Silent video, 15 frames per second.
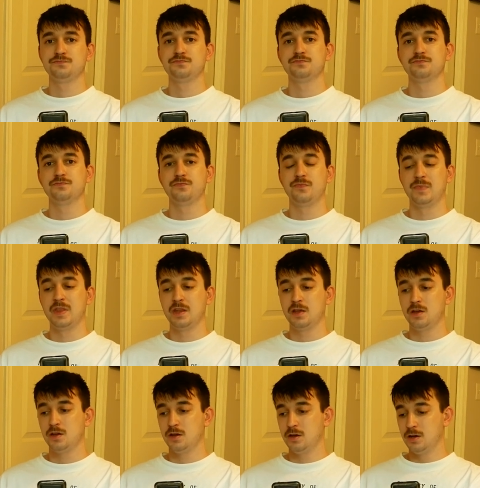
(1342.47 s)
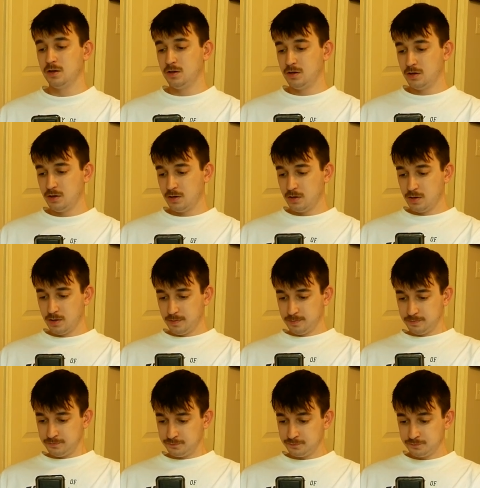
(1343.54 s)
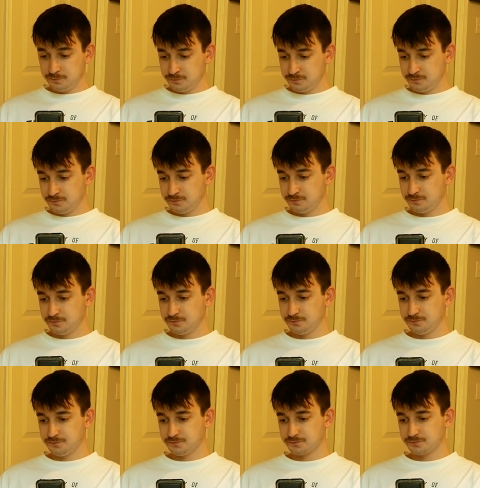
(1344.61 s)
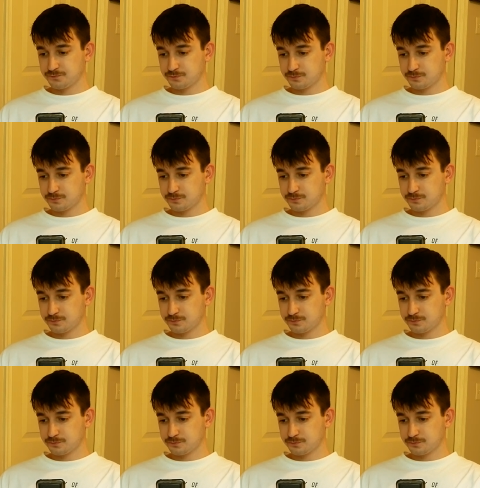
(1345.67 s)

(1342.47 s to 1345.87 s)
Nobody speaks.